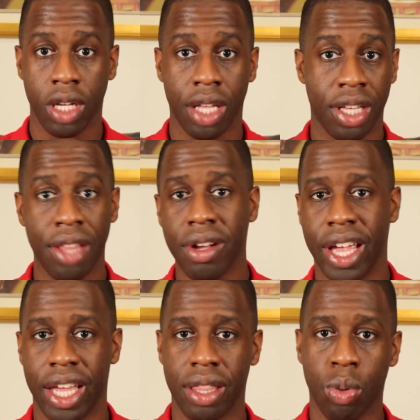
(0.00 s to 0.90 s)
On the other
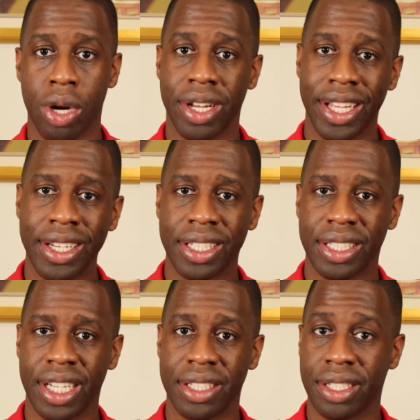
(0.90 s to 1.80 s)
hand, the word
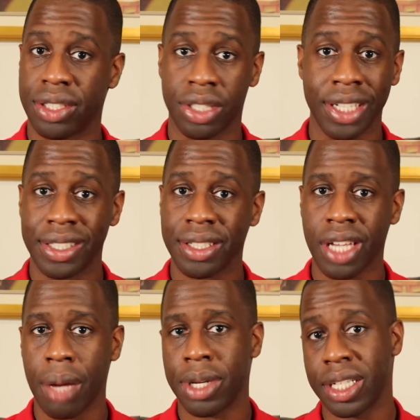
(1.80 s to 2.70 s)
indices is just as
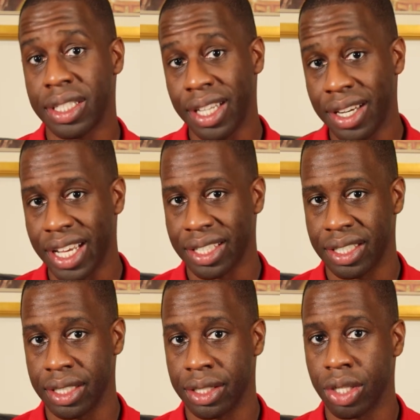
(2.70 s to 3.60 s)
common as
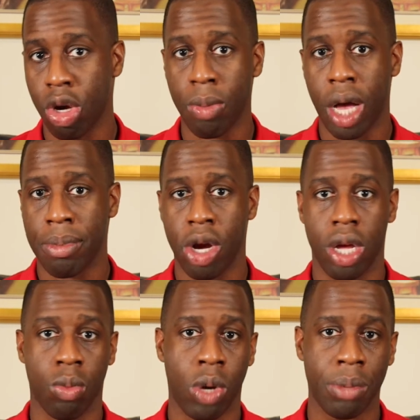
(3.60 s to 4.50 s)
indexes to go by
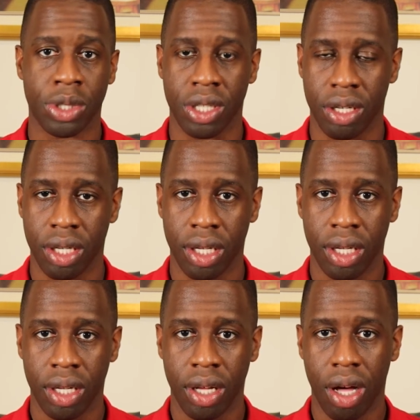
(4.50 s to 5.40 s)
Merriam-Webster,
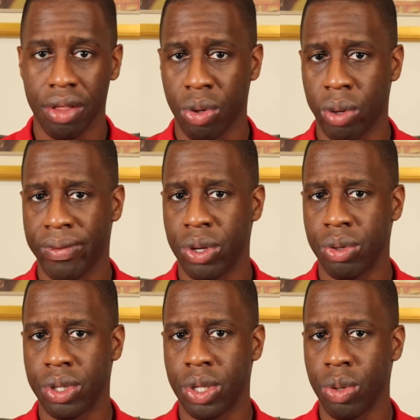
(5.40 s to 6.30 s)
although if
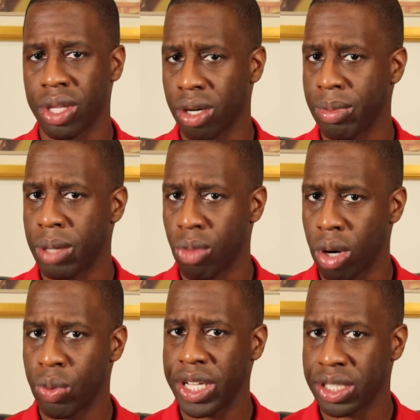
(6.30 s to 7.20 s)
you do a little bit
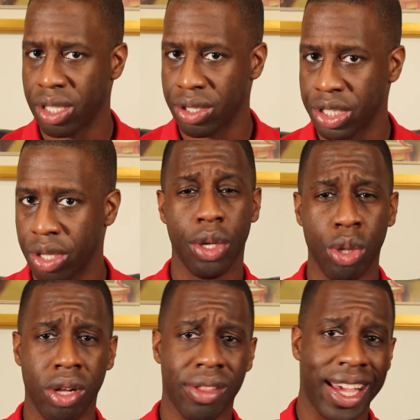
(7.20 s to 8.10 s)
more research,
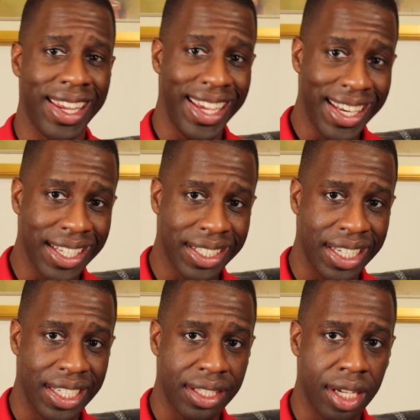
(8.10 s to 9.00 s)
you learn that
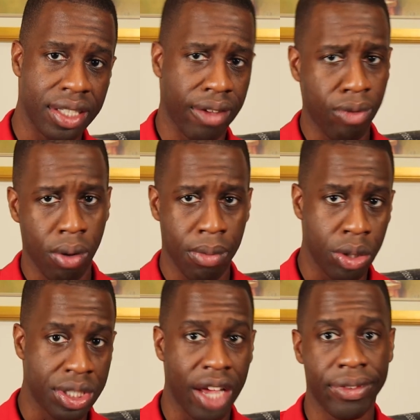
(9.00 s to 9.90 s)
indices is the form
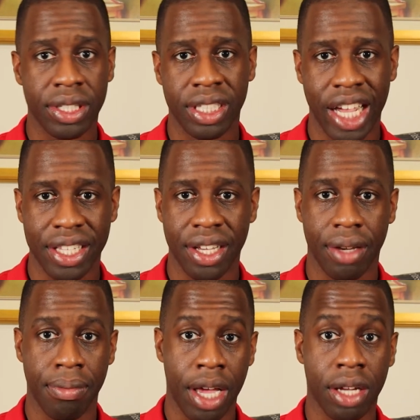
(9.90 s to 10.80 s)
most often selected
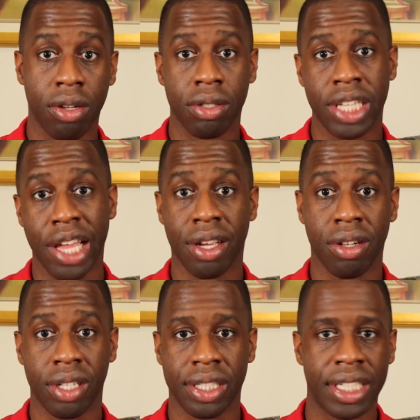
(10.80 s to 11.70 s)
in medical,
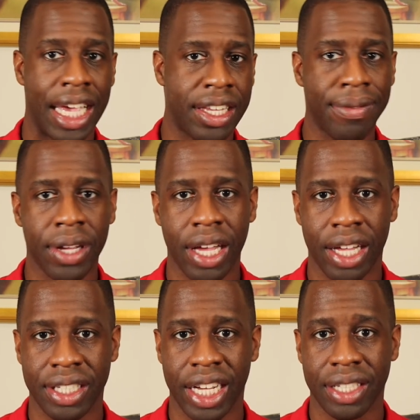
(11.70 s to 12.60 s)
technical, and scientific
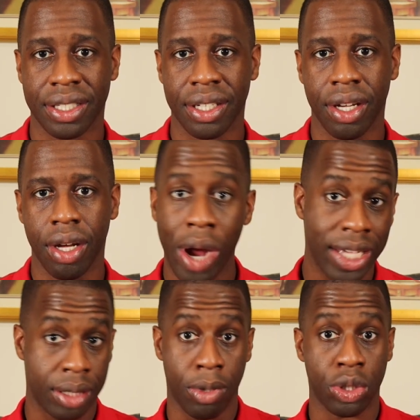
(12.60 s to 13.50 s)
contexts.
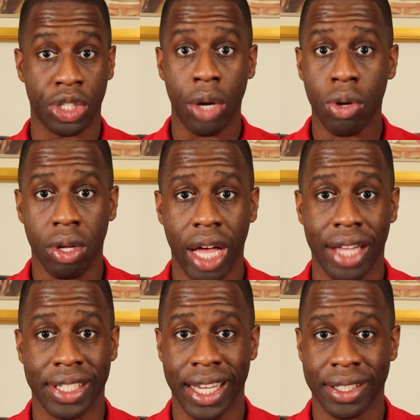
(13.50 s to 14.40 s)
Whereas in most general
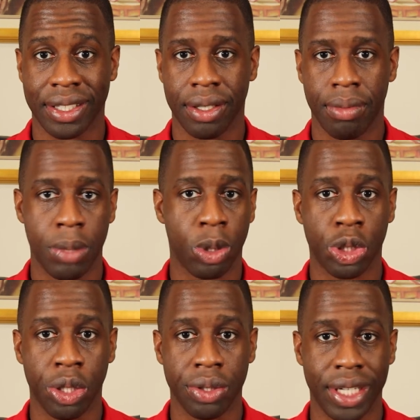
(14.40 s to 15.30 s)
contexts, people
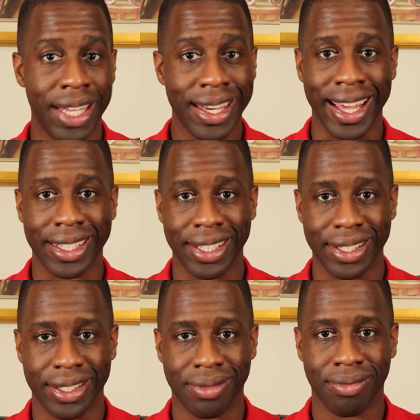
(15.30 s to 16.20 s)
choose
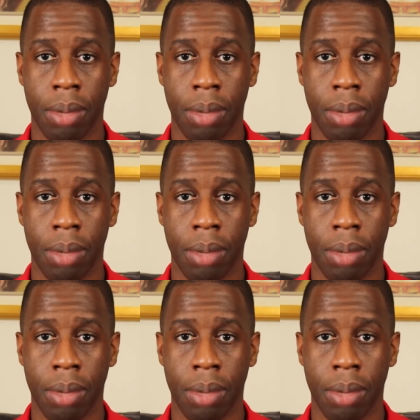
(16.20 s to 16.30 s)
indexes.